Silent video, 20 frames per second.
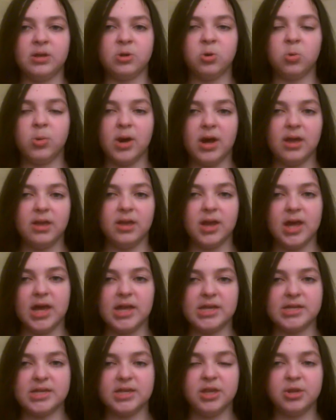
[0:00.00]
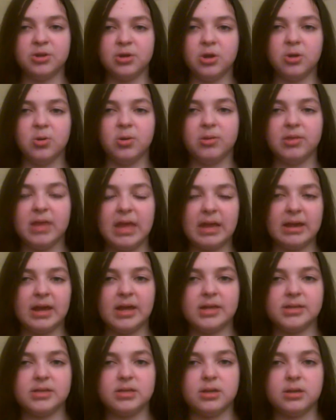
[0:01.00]
kawaii eyes and all that
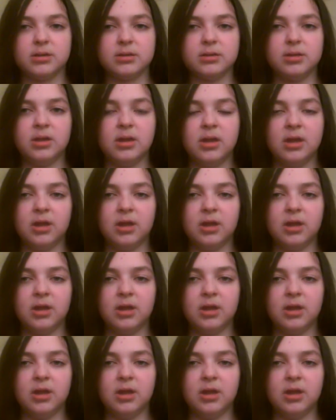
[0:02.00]
nonsense.